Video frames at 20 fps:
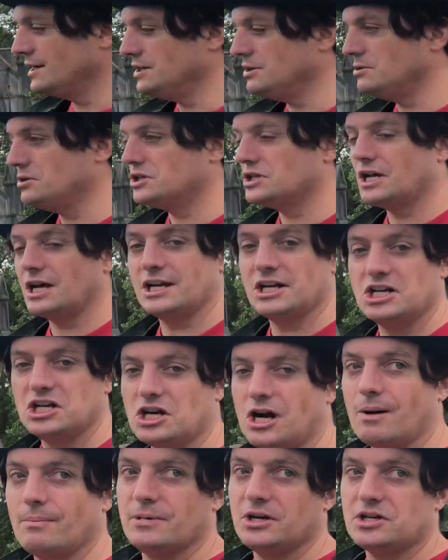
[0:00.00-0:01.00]
you certainly
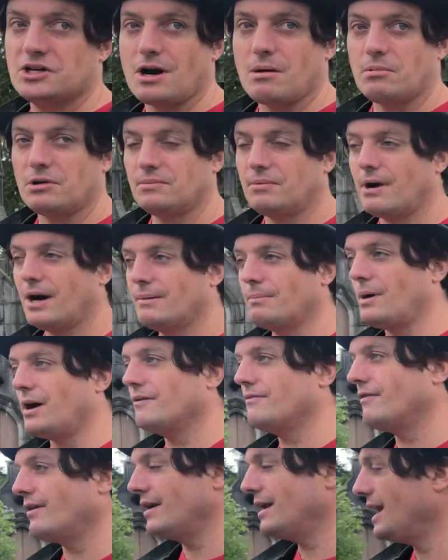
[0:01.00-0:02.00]
shan't be troubled
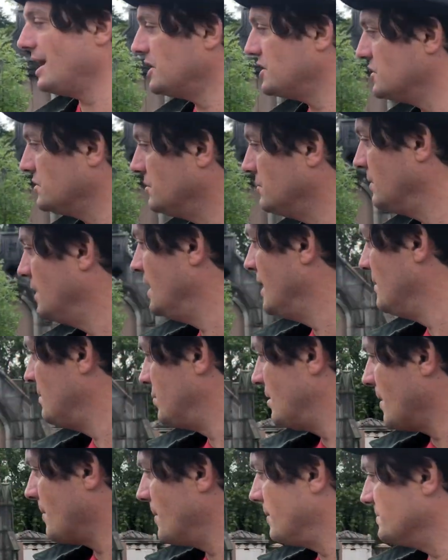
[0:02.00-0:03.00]
by financial
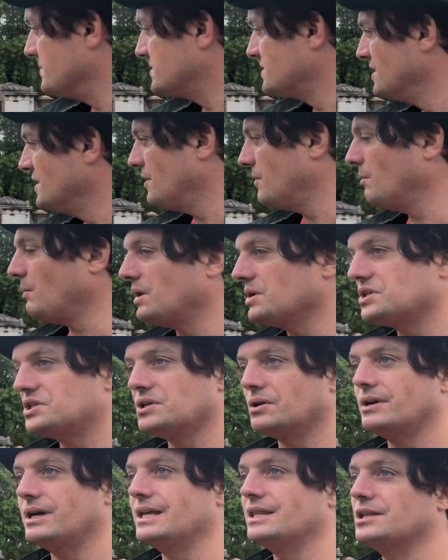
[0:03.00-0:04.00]
problems
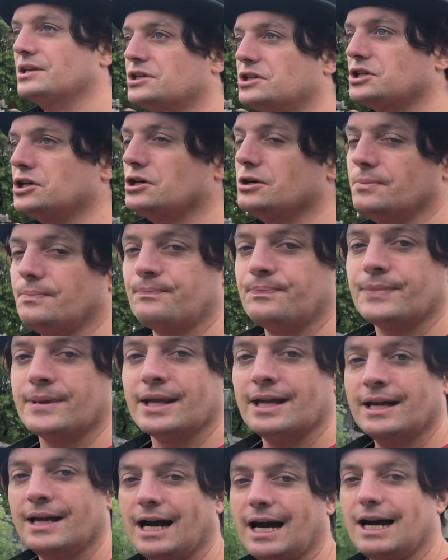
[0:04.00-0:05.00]
once you're in the tomb.
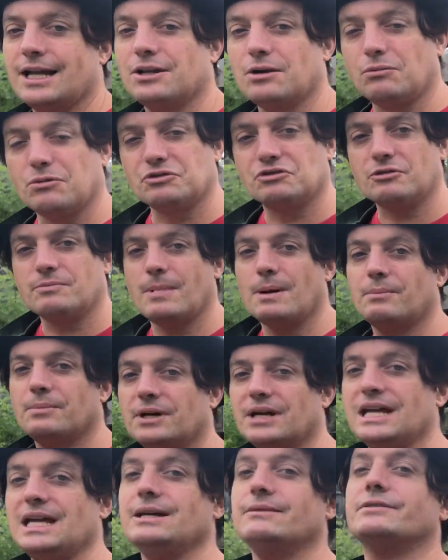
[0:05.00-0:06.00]
And always
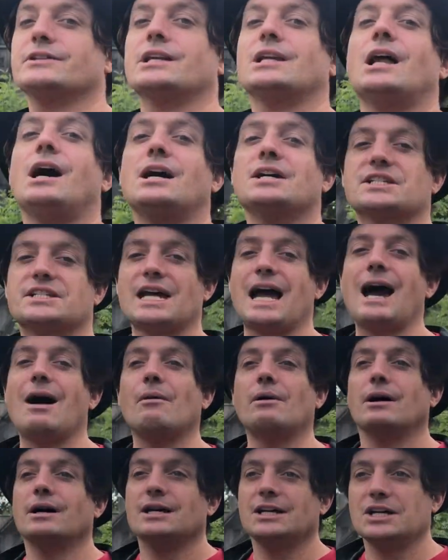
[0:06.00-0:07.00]
remember, even the last
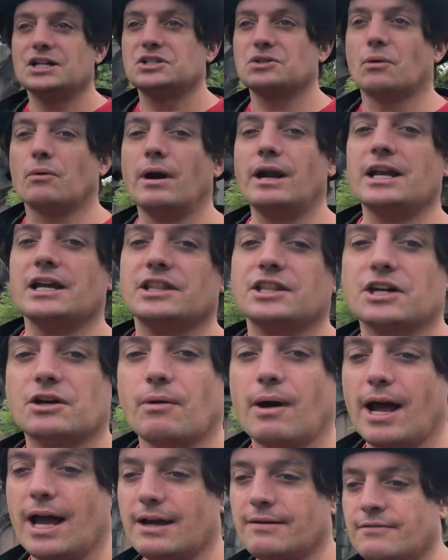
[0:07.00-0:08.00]
hour is already in the
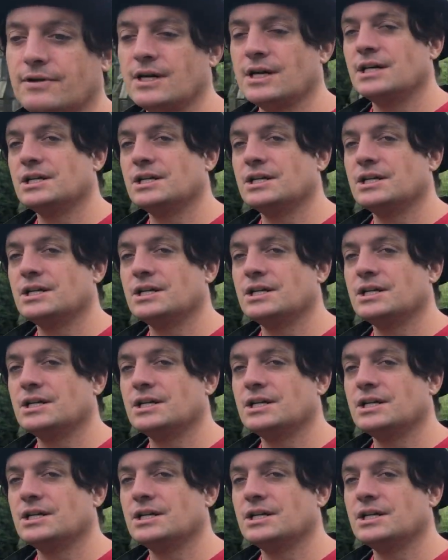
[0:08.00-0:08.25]
grave.